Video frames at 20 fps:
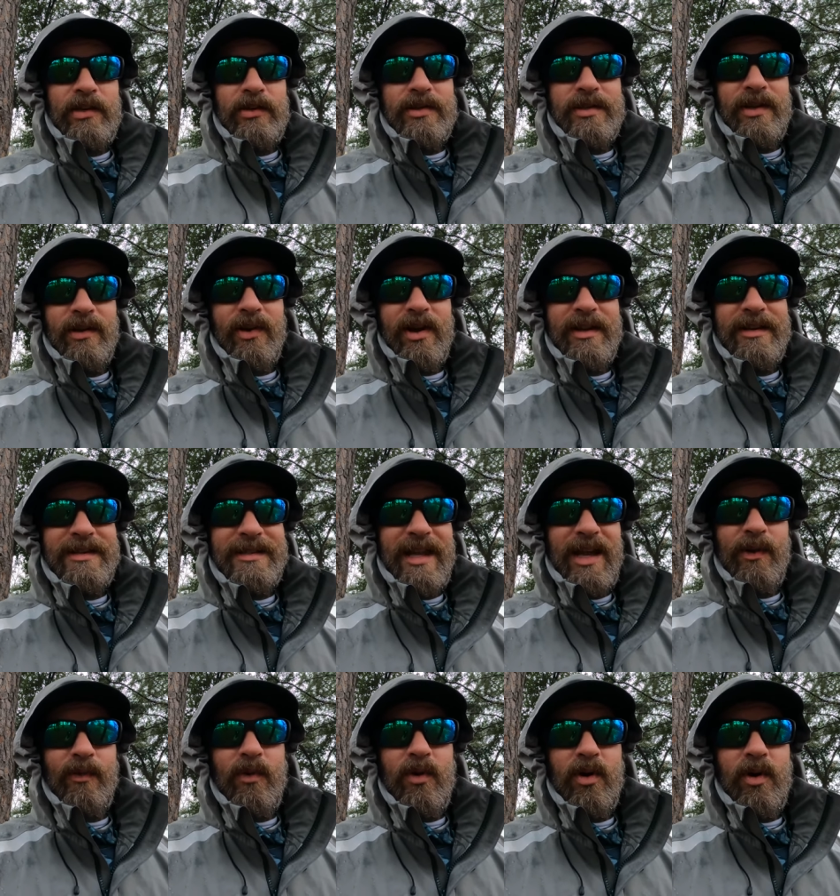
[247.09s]
you're still going to
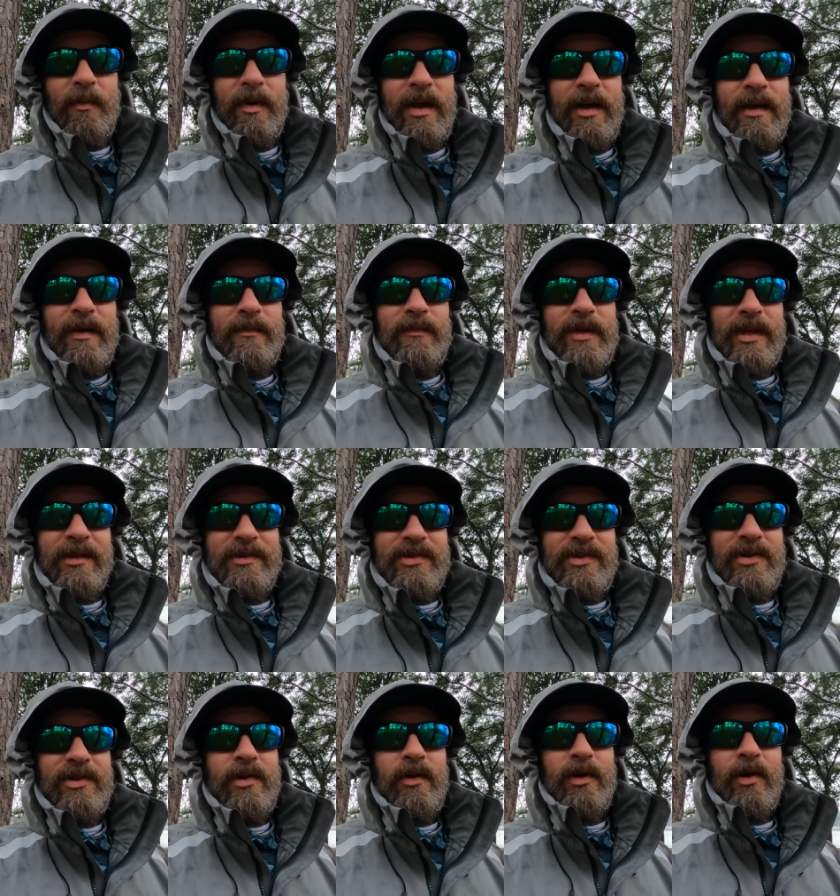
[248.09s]
stay warm
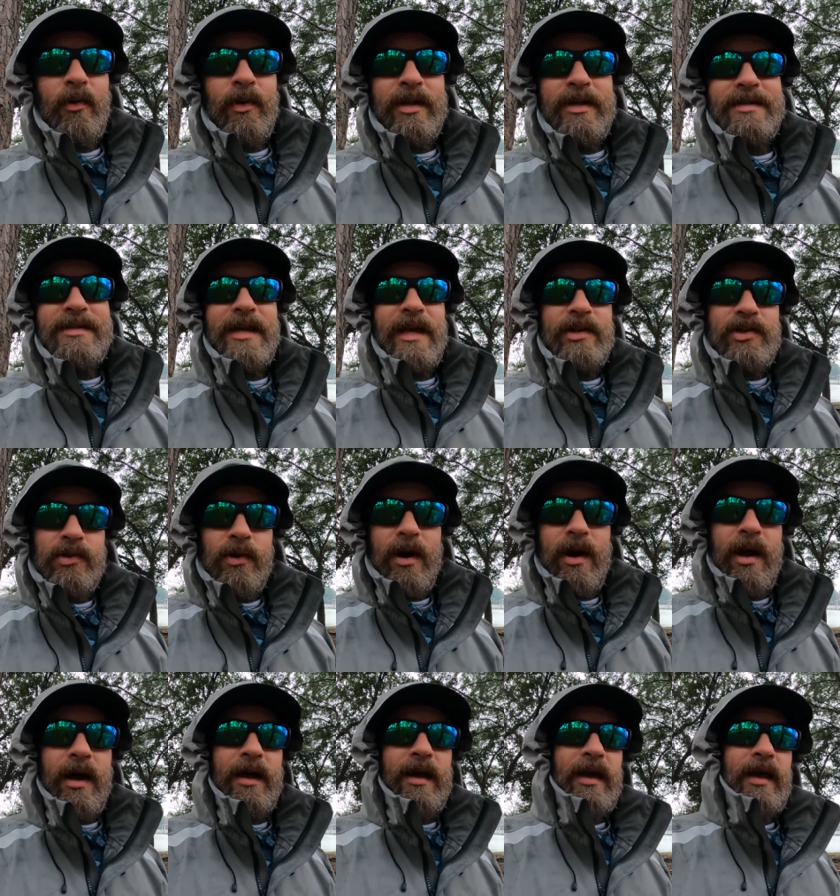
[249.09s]
because you're going to stay
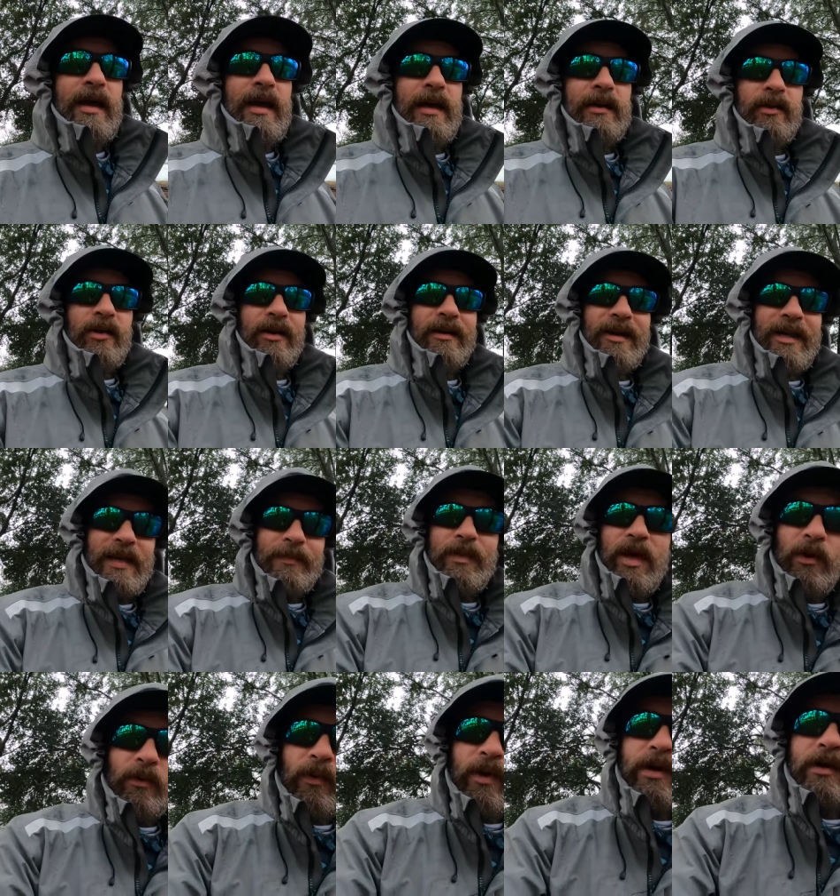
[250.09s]
dry and you're going to keep
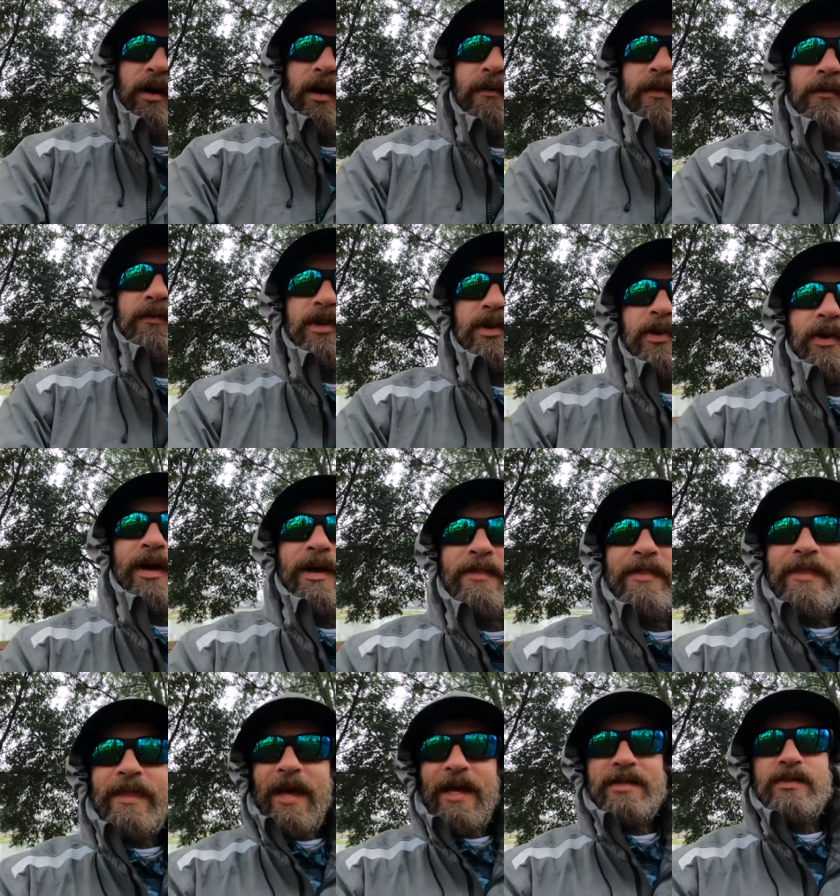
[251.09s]
that wind off of you,
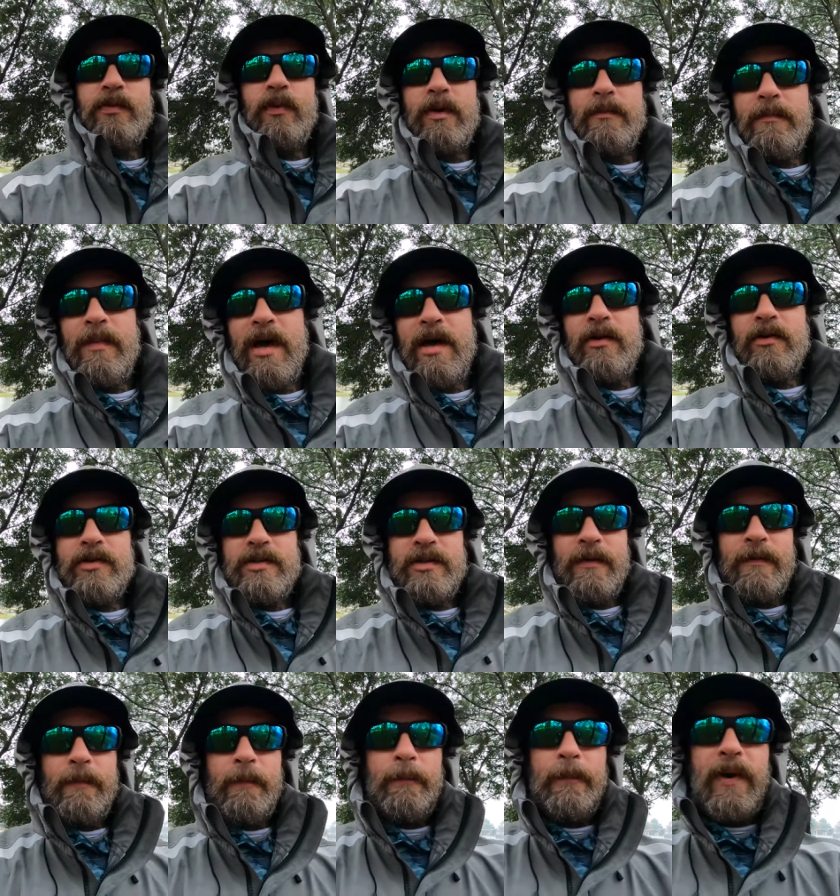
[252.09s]
and that's what matters.